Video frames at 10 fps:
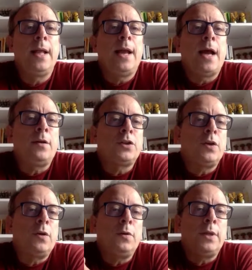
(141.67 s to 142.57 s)
and
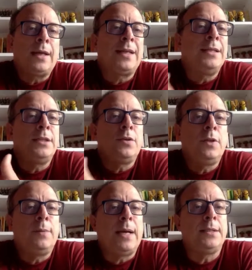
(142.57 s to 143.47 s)
also the acquisition
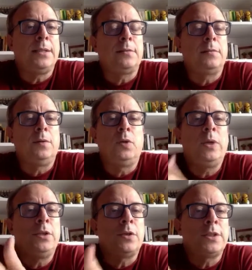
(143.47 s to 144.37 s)
devices,
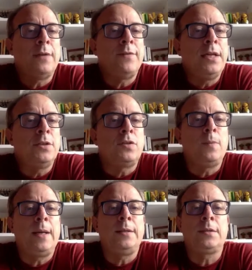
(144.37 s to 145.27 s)
do-it-yourself
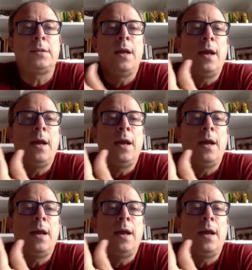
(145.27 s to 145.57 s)
instruments,